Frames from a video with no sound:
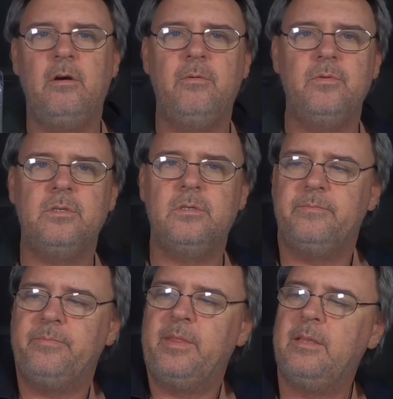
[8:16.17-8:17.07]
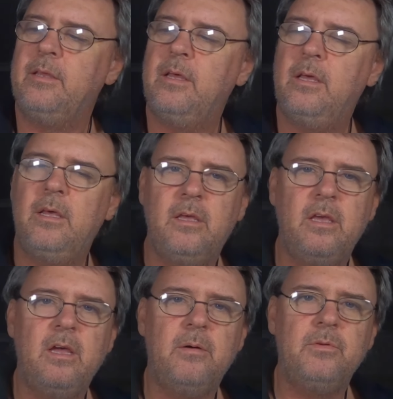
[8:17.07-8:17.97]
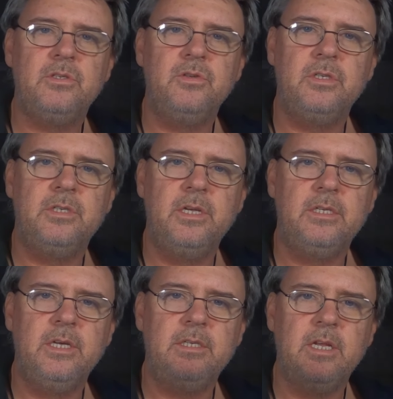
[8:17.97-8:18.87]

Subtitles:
I'm just used to TTs.